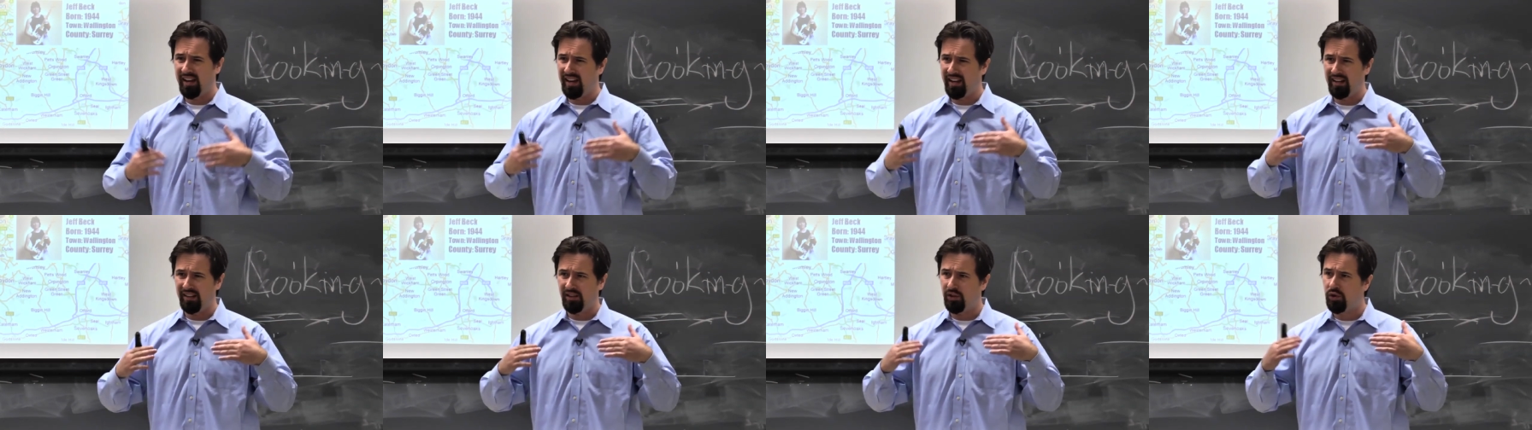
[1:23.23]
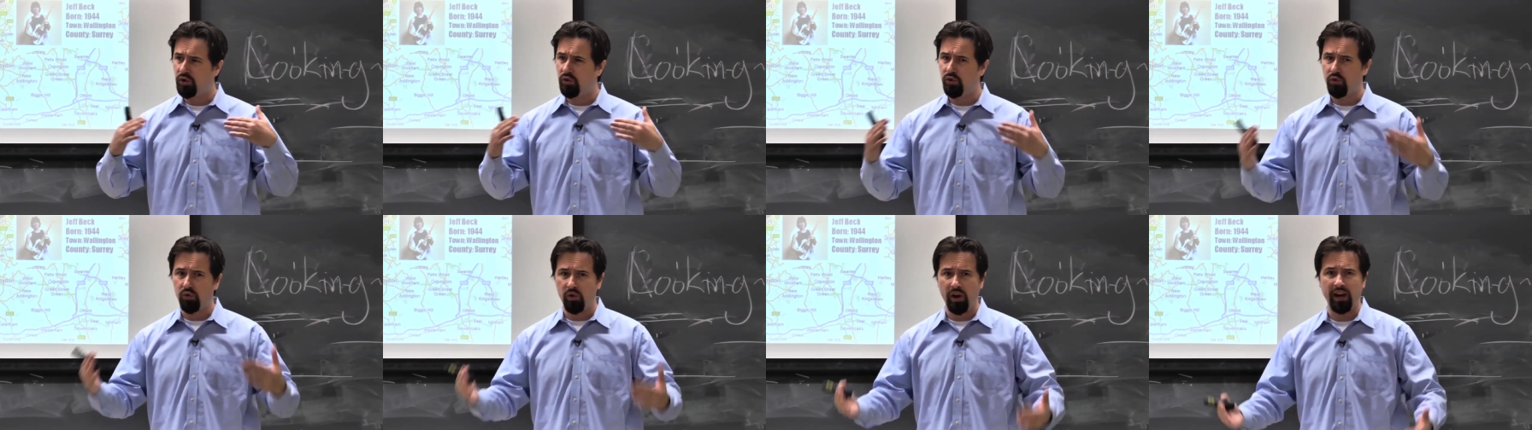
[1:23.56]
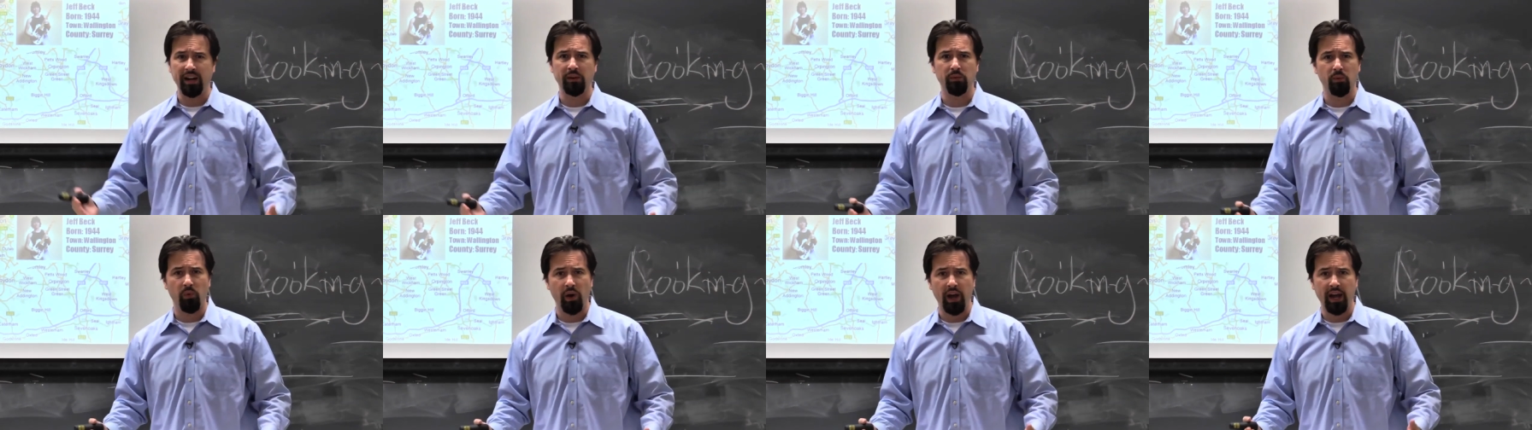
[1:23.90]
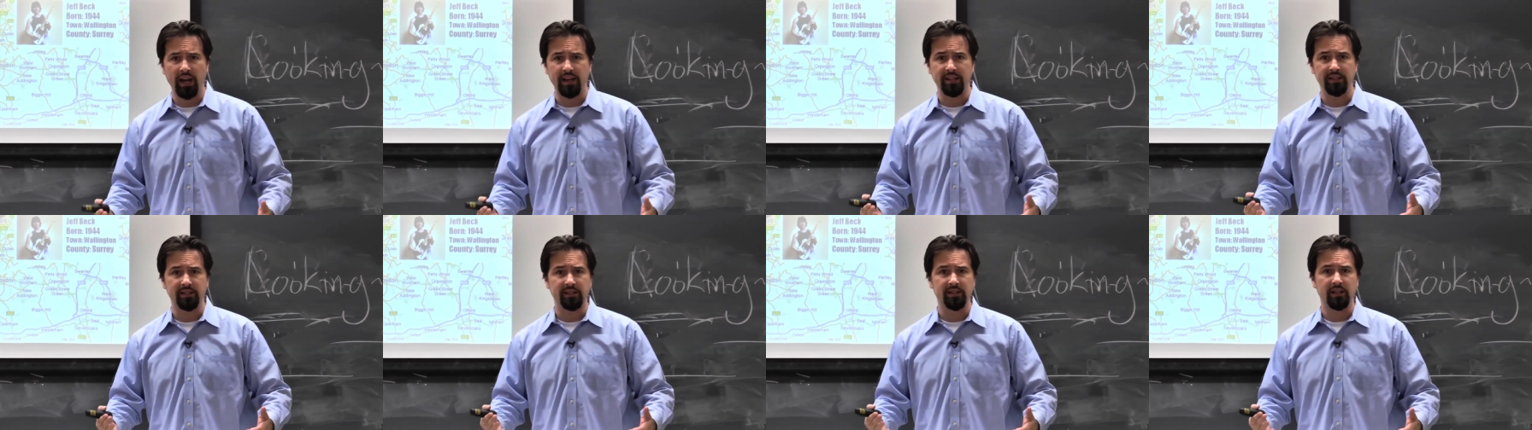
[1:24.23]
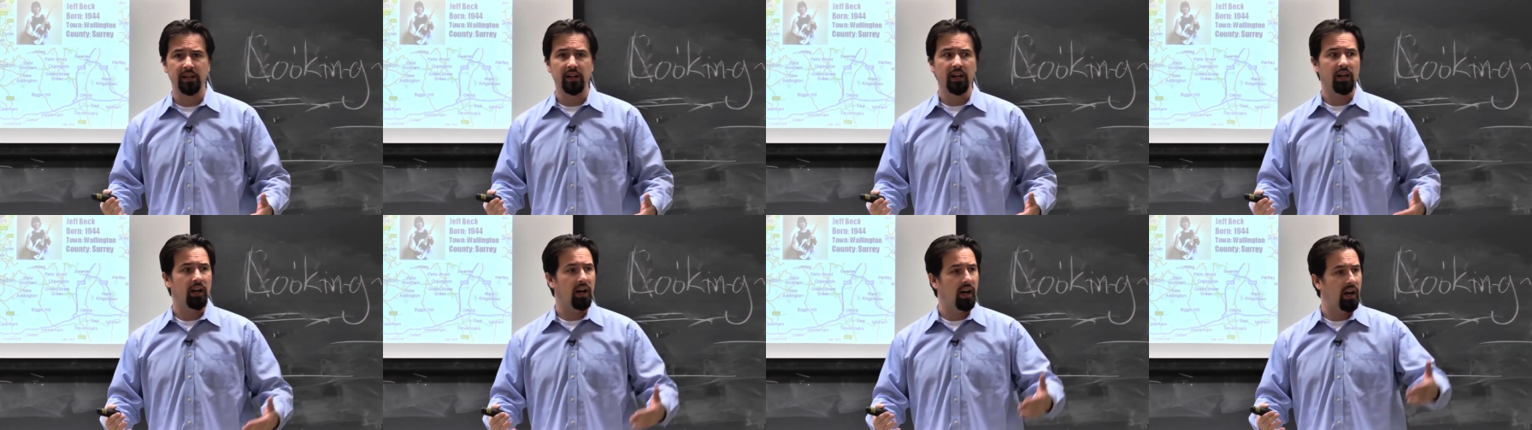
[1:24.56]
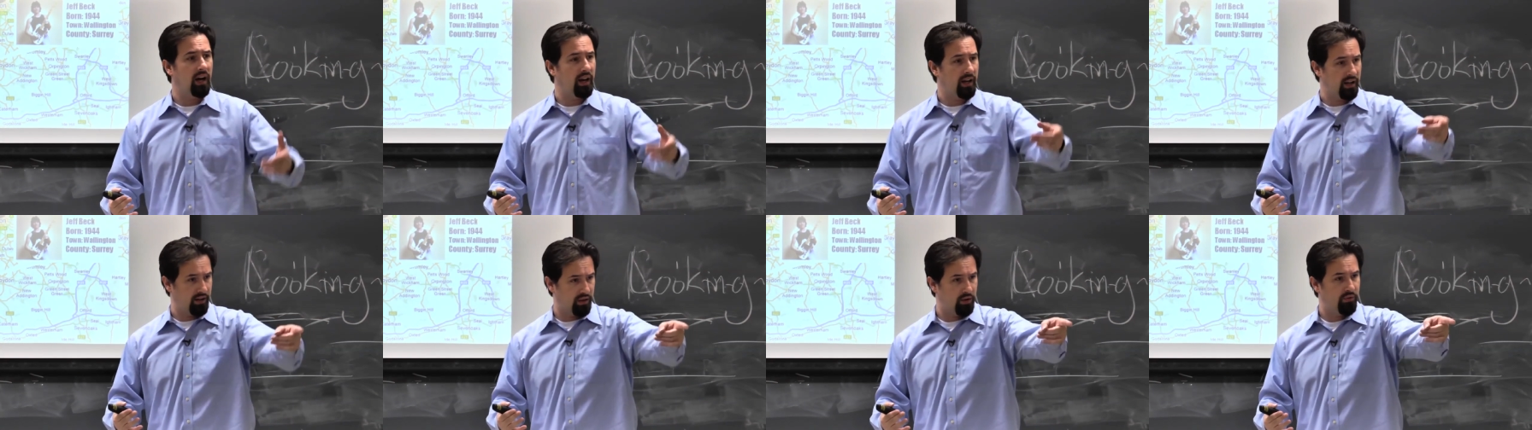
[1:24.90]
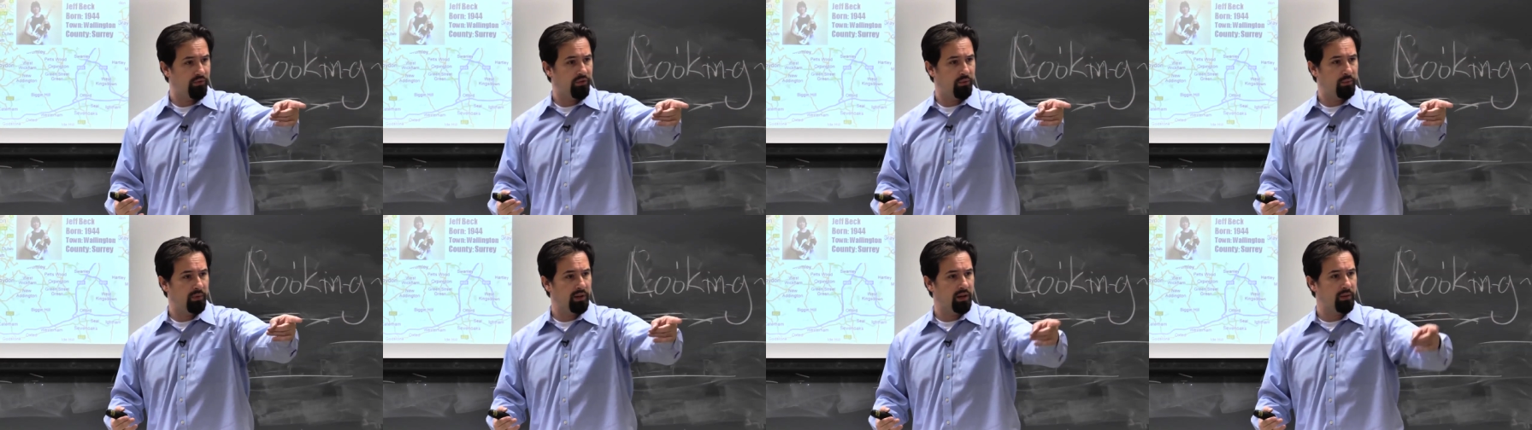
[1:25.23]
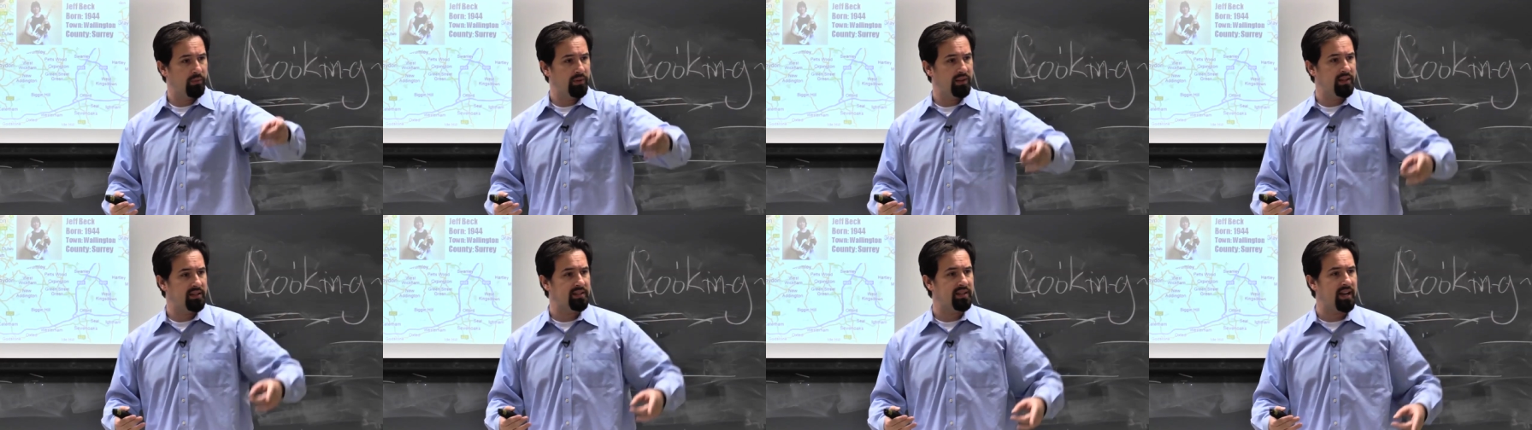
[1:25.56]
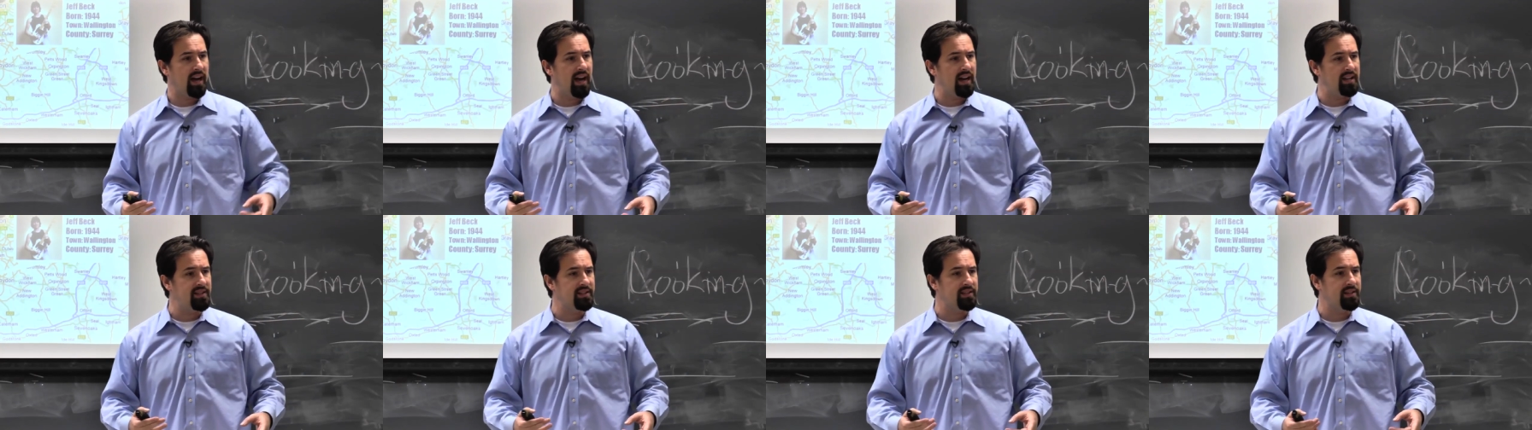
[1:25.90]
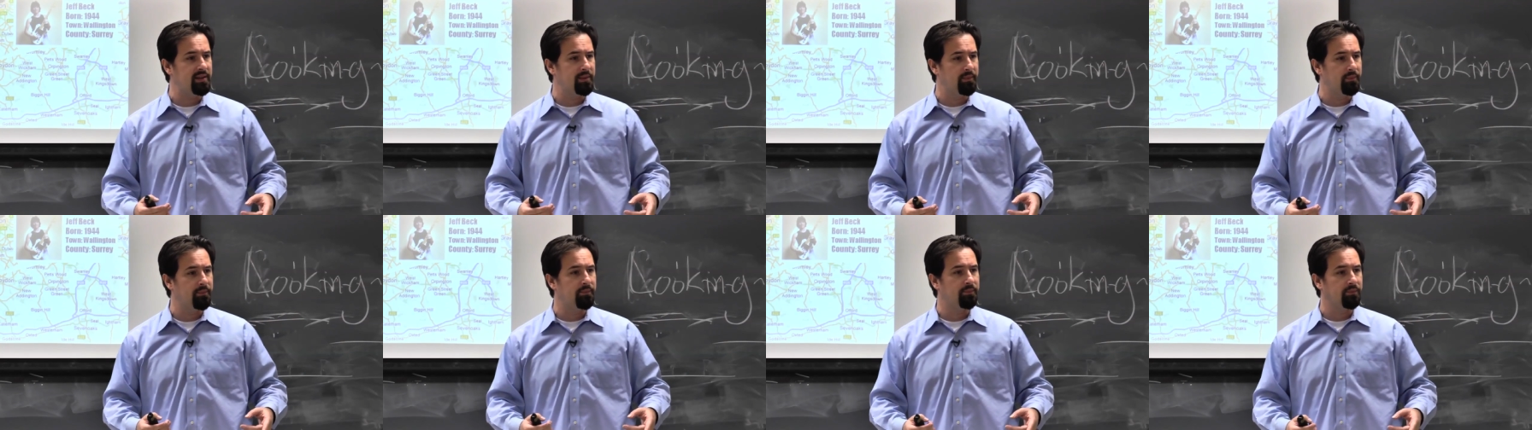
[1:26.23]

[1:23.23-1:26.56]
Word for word: in great ways. Uh, you familiar with these guys?